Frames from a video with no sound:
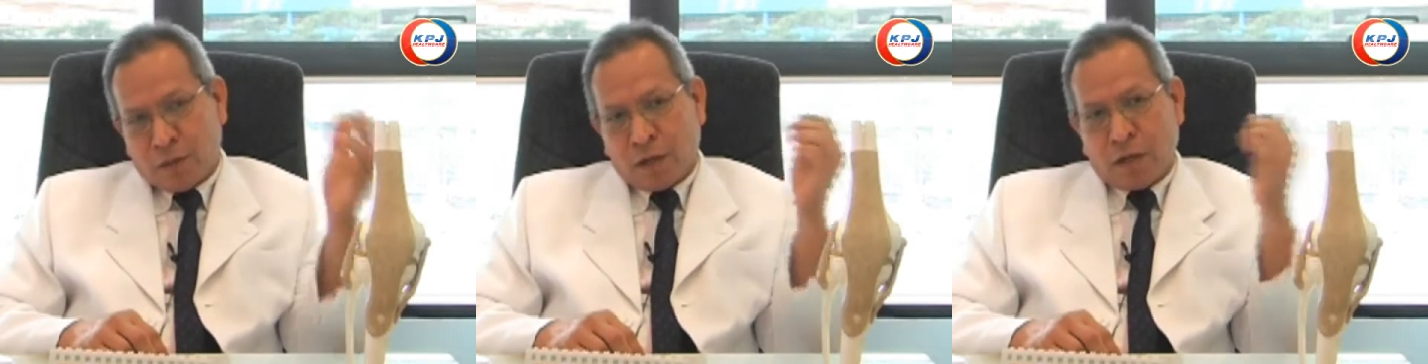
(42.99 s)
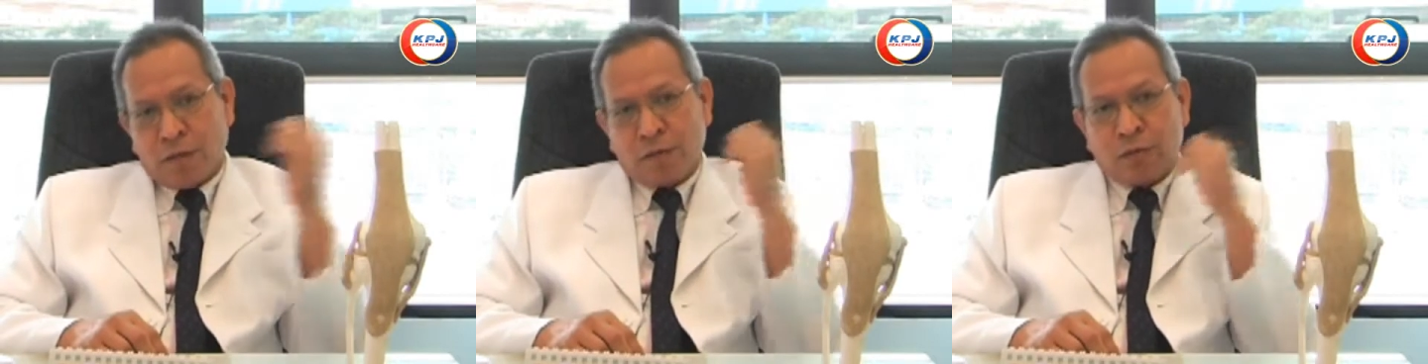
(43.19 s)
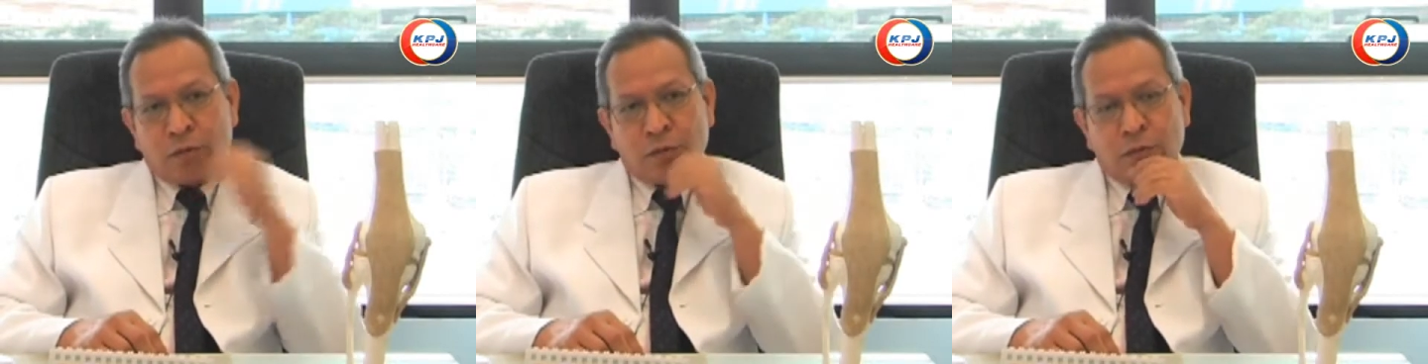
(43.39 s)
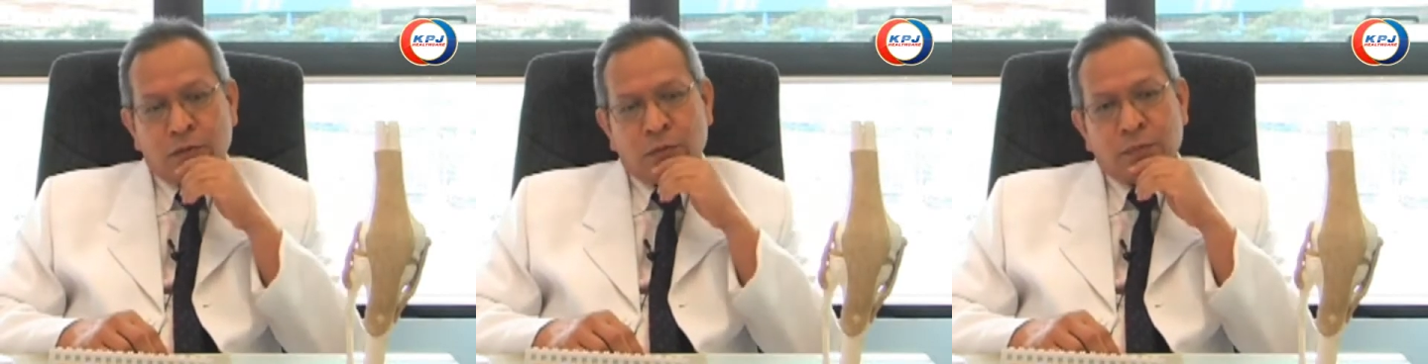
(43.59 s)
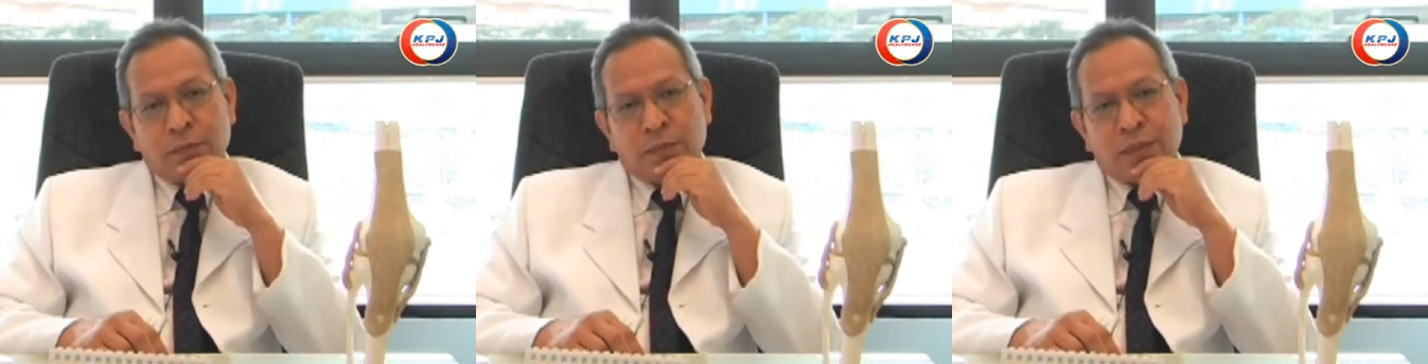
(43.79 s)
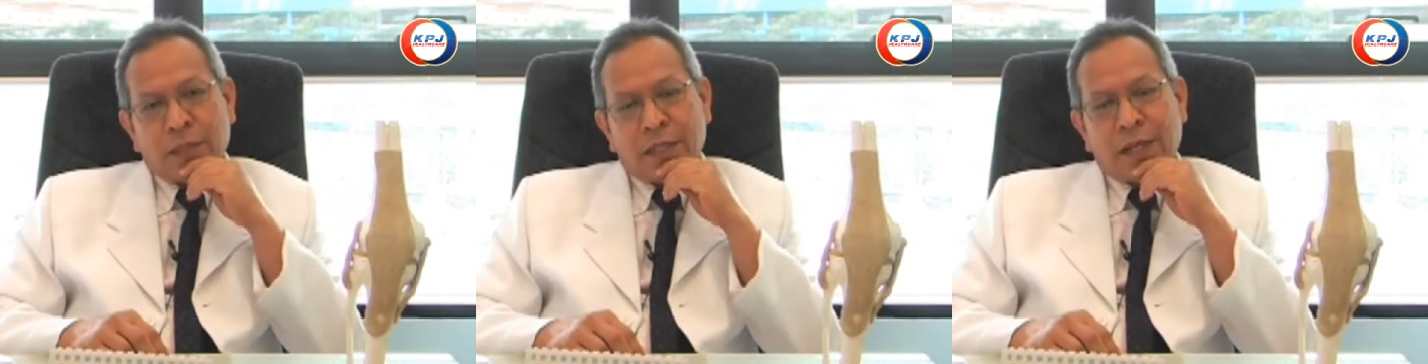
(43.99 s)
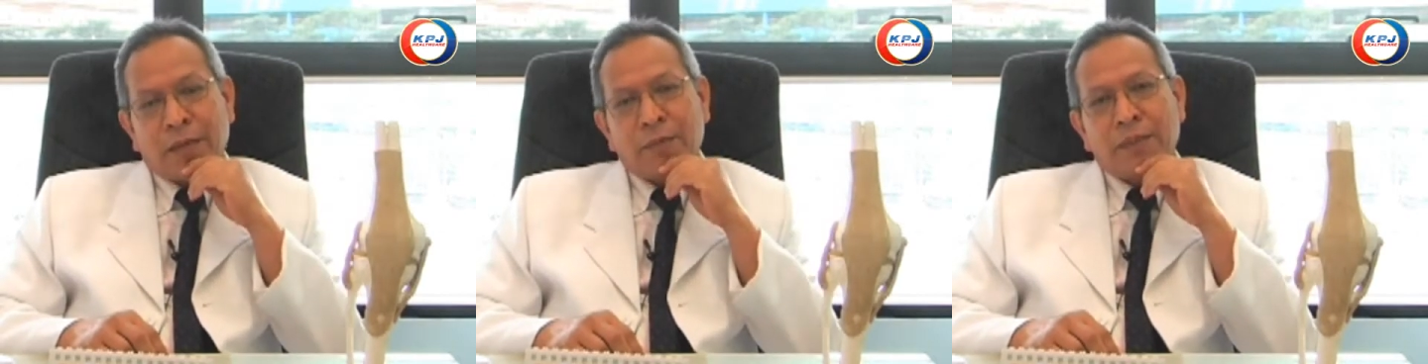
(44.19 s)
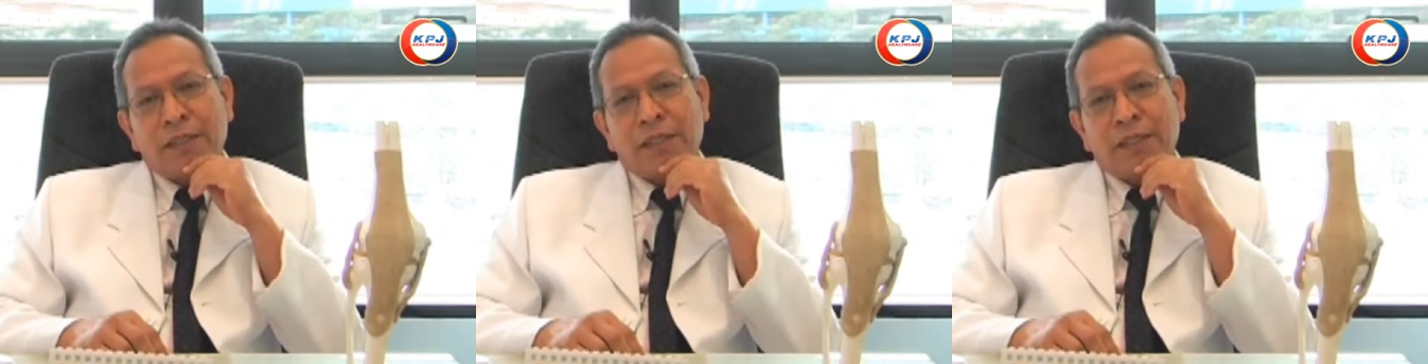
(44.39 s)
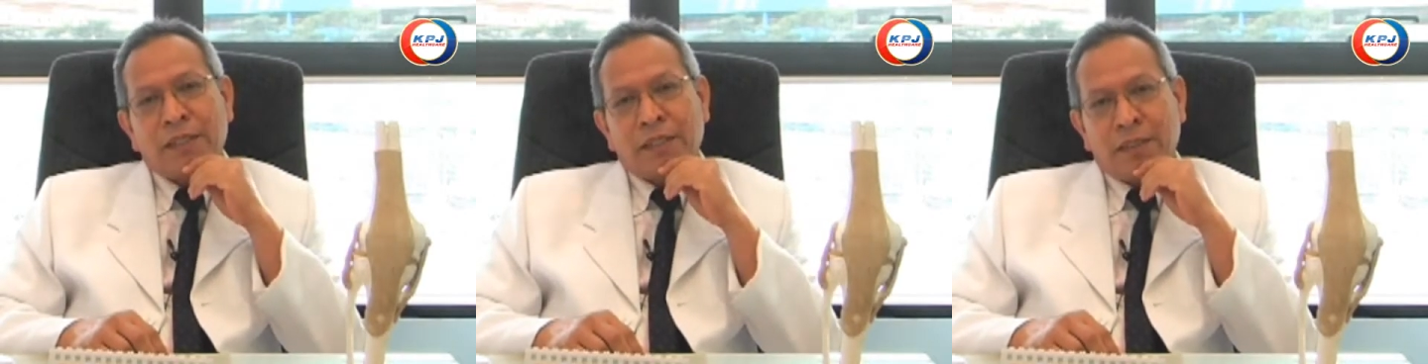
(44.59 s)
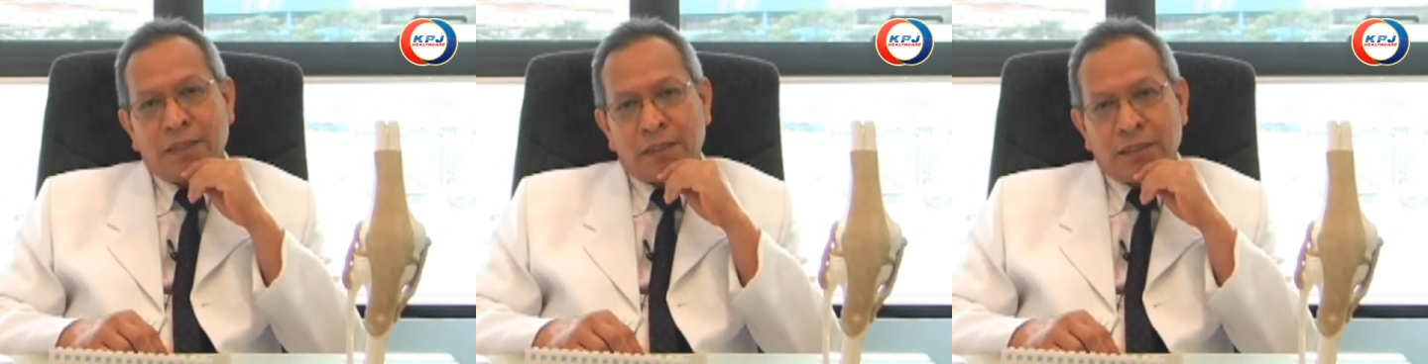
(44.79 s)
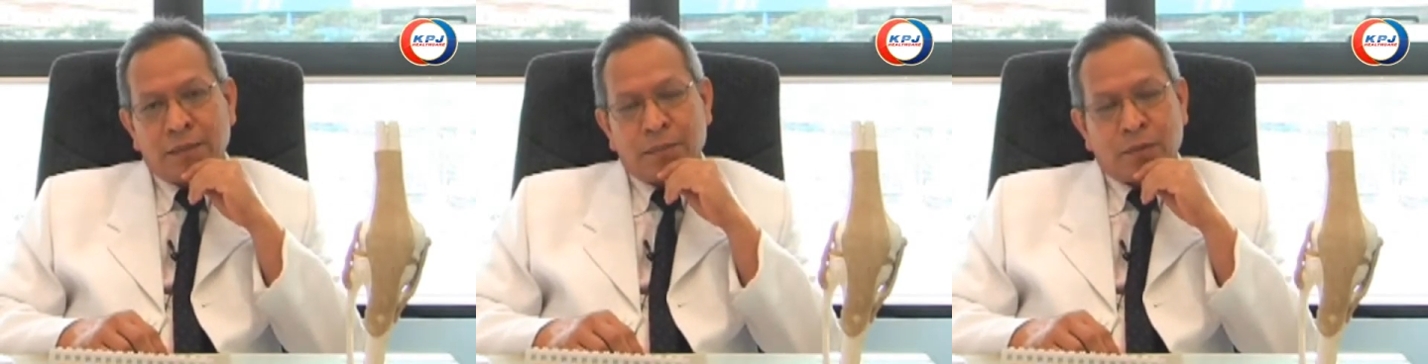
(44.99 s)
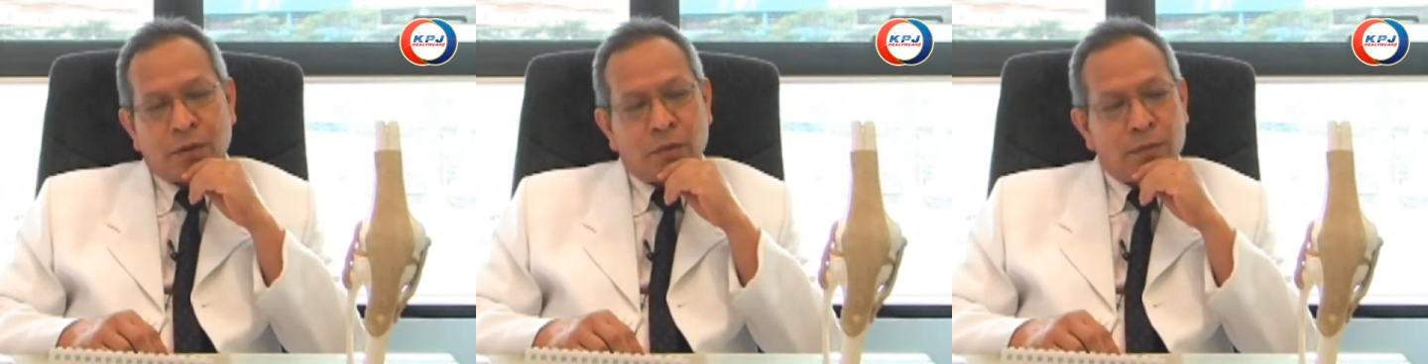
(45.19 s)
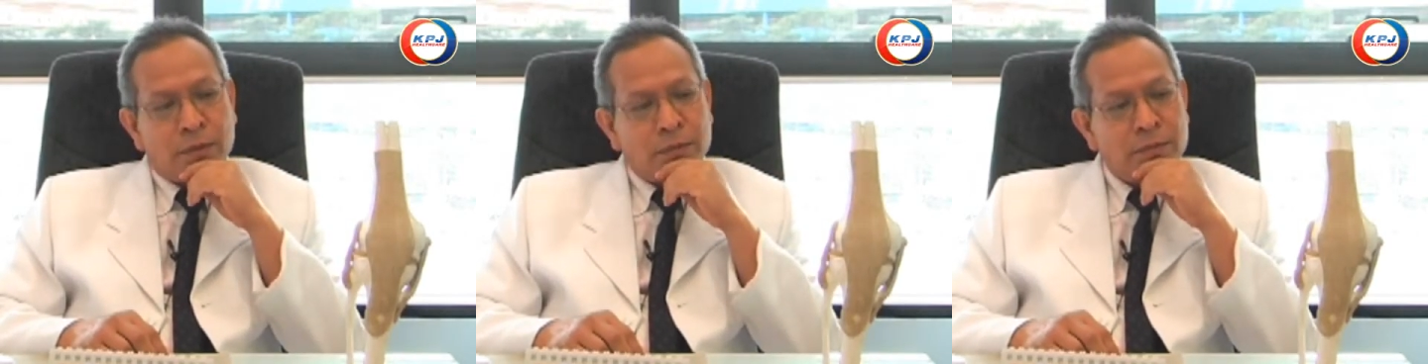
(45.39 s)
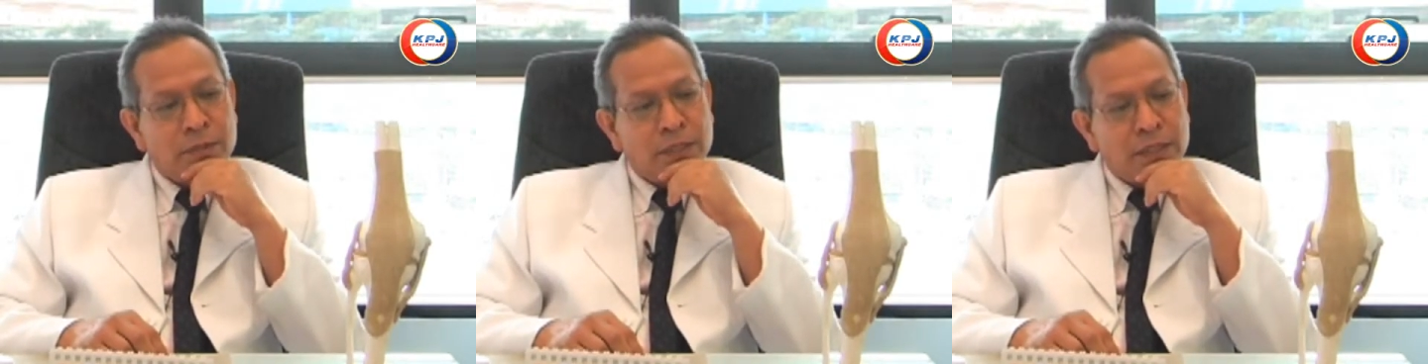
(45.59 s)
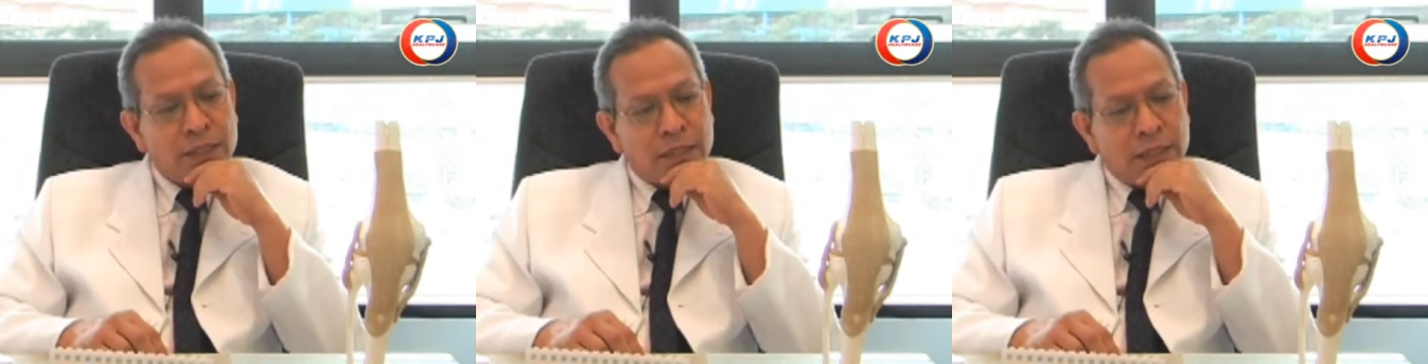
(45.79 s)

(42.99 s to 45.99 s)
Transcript: how to remedy the problems.